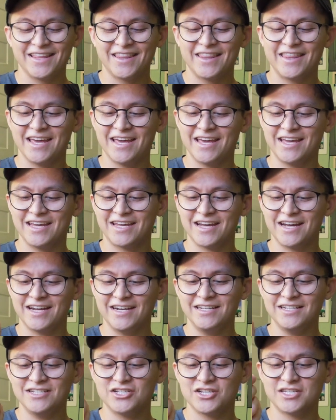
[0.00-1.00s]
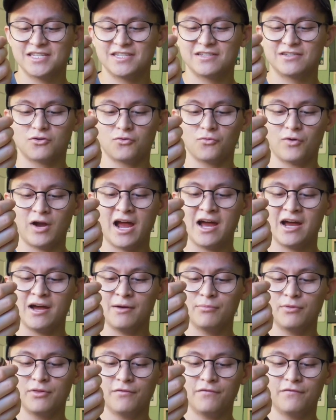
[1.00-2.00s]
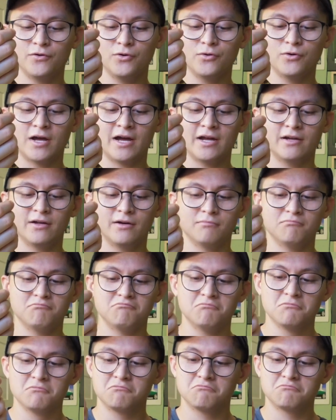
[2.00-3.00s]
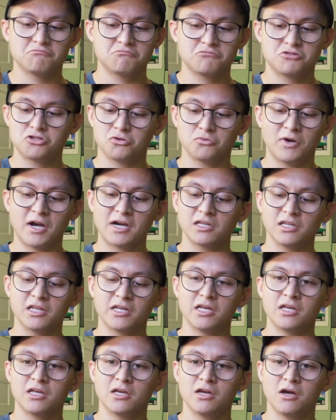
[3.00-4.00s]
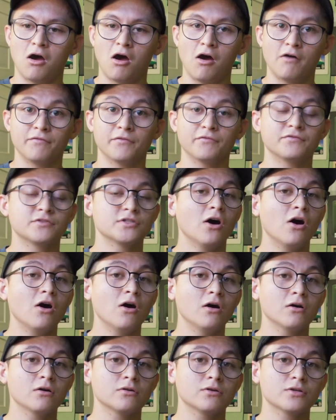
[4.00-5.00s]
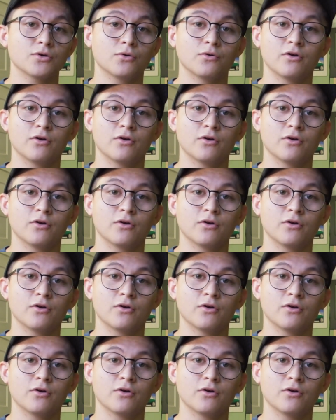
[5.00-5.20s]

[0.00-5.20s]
they kinda just grab the food item directly off of tongs,